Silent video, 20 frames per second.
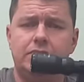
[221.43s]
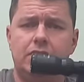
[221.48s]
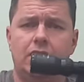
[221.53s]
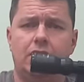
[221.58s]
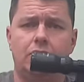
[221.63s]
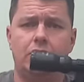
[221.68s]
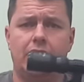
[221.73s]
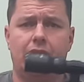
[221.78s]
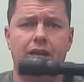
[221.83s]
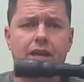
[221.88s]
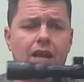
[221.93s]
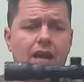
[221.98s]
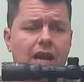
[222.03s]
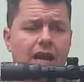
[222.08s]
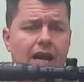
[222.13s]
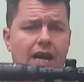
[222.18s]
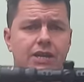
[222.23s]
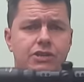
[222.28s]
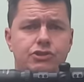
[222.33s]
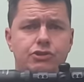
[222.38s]
Okay,
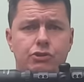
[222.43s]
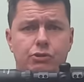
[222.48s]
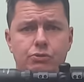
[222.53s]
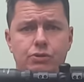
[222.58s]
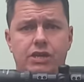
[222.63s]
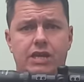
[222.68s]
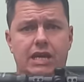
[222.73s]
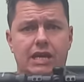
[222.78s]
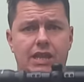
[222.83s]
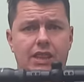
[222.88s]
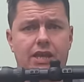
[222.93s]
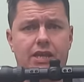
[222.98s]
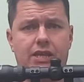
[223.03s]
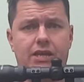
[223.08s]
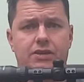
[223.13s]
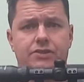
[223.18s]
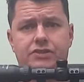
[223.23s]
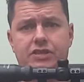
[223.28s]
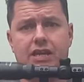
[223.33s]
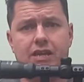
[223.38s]
and you'll get
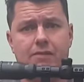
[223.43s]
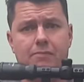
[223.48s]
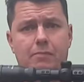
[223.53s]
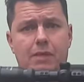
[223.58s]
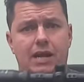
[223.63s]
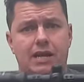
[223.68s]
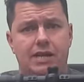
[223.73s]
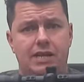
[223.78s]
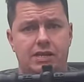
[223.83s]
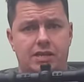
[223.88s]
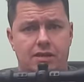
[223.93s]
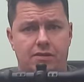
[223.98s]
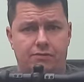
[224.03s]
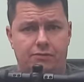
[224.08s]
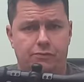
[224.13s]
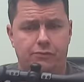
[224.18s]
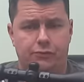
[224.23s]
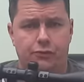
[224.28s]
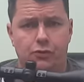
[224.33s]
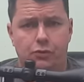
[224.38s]
these in many
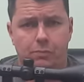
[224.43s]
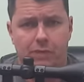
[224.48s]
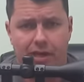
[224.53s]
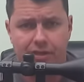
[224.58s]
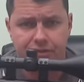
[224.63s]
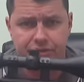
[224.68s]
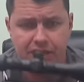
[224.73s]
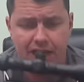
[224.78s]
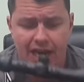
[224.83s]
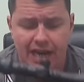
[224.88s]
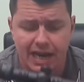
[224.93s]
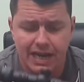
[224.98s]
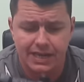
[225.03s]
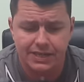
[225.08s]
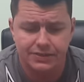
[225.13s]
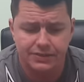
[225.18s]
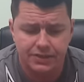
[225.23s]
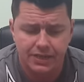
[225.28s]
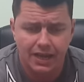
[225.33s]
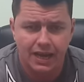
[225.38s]
different formats
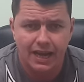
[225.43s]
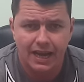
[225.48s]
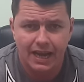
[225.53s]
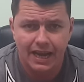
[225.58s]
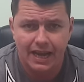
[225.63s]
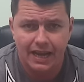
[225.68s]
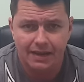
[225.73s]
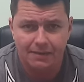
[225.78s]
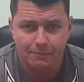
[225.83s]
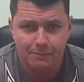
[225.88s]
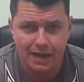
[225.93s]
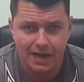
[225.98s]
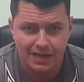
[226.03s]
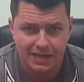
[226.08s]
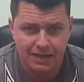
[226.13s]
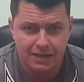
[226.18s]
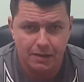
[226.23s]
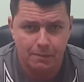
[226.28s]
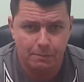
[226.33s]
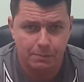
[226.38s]
and in
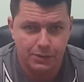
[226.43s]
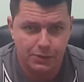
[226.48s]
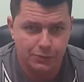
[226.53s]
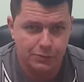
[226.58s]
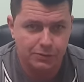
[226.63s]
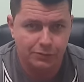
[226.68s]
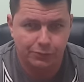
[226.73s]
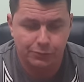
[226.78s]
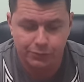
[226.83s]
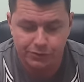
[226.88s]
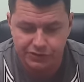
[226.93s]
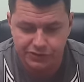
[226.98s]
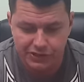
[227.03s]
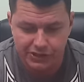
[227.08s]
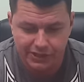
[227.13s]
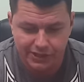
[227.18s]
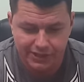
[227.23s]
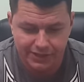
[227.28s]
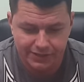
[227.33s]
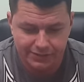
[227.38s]
many beautiful
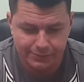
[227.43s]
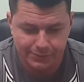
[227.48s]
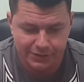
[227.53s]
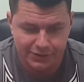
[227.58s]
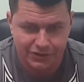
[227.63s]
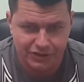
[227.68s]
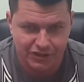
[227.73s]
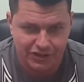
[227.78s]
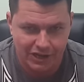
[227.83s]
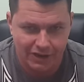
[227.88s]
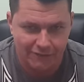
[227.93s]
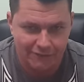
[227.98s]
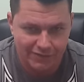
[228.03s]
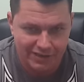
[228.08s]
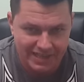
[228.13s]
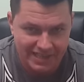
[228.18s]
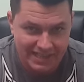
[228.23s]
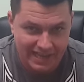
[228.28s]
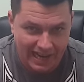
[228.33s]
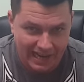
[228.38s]
designs, which
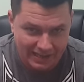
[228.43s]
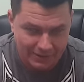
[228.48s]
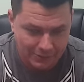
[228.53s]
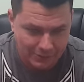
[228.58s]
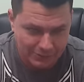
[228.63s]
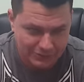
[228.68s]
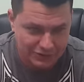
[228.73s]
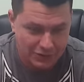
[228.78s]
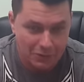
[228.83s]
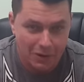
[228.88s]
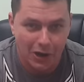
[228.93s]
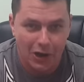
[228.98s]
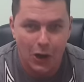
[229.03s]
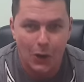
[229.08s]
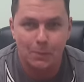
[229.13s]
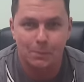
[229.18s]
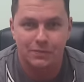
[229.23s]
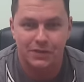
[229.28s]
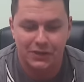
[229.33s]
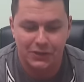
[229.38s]
generally can also
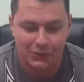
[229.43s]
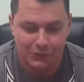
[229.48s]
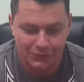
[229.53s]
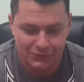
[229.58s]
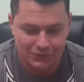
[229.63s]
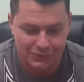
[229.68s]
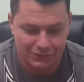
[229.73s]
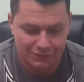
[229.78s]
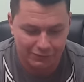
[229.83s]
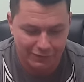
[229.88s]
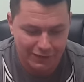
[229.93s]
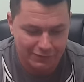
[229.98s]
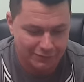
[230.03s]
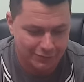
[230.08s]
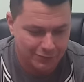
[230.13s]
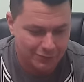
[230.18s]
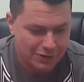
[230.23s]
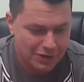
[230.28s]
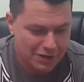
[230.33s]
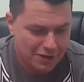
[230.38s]
up the cost of the
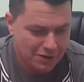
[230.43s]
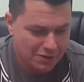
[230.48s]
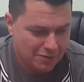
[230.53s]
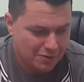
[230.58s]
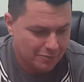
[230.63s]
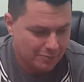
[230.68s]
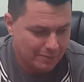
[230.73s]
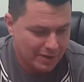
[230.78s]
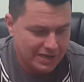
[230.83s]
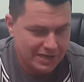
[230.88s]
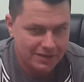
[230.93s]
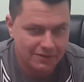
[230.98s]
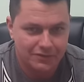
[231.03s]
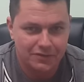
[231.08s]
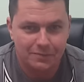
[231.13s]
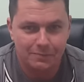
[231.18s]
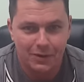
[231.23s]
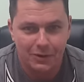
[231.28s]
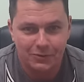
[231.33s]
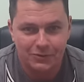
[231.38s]
rifle. Many of the
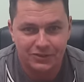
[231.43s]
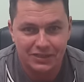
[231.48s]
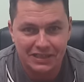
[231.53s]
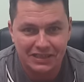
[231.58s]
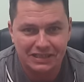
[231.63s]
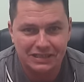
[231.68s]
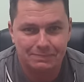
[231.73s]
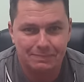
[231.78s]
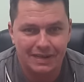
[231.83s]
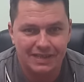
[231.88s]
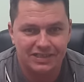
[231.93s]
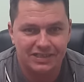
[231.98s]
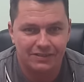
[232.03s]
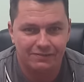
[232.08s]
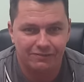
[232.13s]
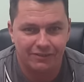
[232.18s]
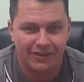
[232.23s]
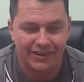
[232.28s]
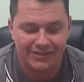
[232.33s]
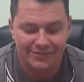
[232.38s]
most expensive
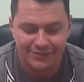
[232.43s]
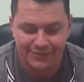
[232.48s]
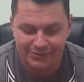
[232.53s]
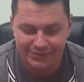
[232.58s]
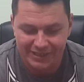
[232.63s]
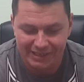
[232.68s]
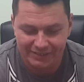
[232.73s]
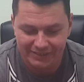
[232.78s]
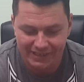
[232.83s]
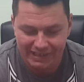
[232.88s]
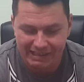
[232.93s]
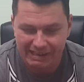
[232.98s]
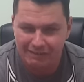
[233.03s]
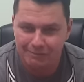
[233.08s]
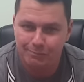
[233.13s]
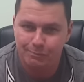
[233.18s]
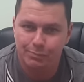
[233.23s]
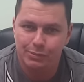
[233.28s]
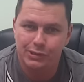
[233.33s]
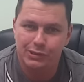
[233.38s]
rifles out there
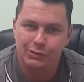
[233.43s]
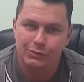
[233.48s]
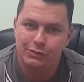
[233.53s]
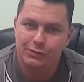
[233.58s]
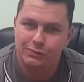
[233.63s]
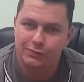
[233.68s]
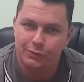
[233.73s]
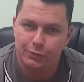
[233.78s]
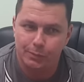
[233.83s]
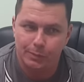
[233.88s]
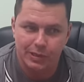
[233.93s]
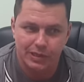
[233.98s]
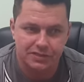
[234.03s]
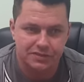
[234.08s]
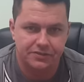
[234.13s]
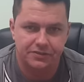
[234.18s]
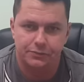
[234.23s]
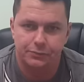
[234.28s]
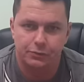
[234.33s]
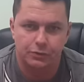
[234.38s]
have beautiful pieces
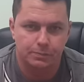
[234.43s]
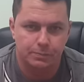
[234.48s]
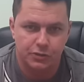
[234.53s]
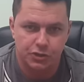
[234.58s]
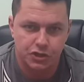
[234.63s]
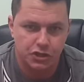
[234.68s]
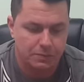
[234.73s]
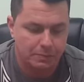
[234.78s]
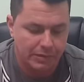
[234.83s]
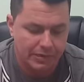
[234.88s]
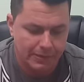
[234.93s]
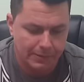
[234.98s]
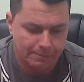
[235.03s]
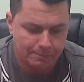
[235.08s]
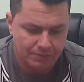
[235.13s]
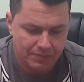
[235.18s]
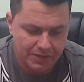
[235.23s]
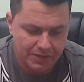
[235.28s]
of woodmanship in them.